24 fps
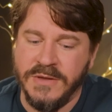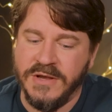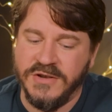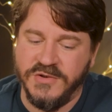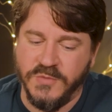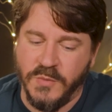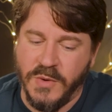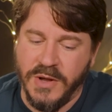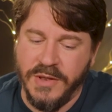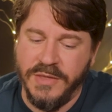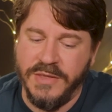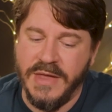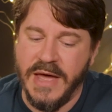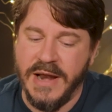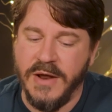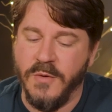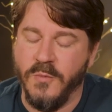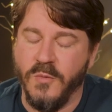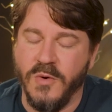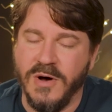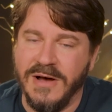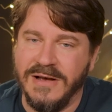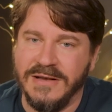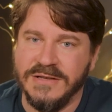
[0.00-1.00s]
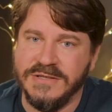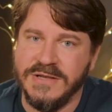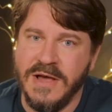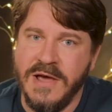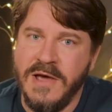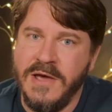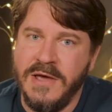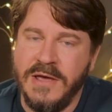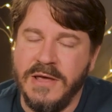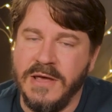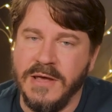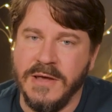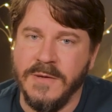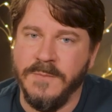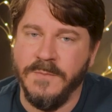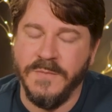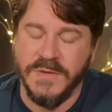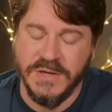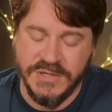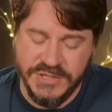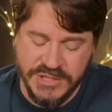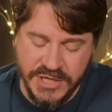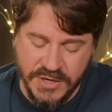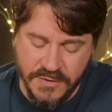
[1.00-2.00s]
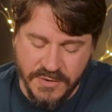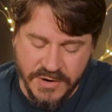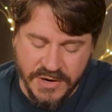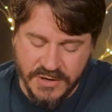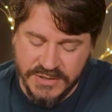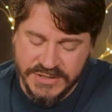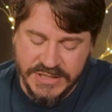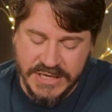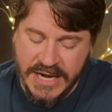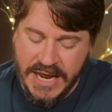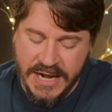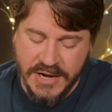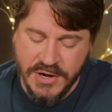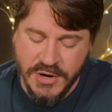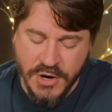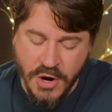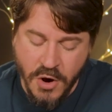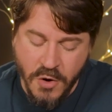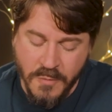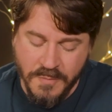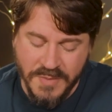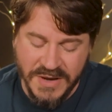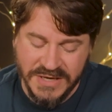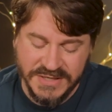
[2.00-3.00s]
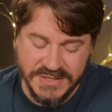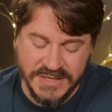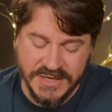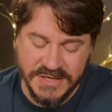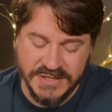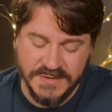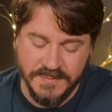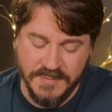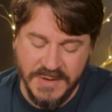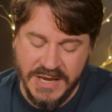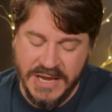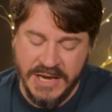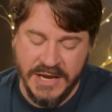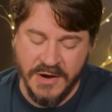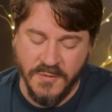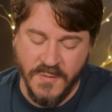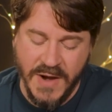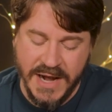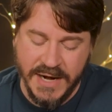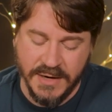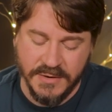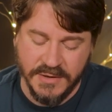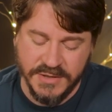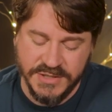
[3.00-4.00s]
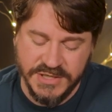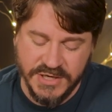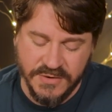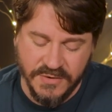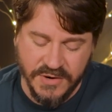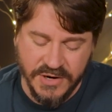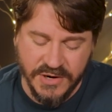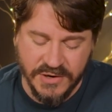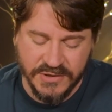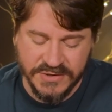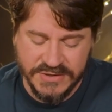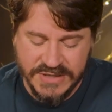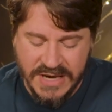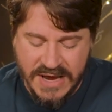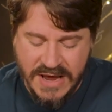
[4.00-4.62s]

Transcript: this one than it was in the Cheerios. It had no business being in regular Cheerios.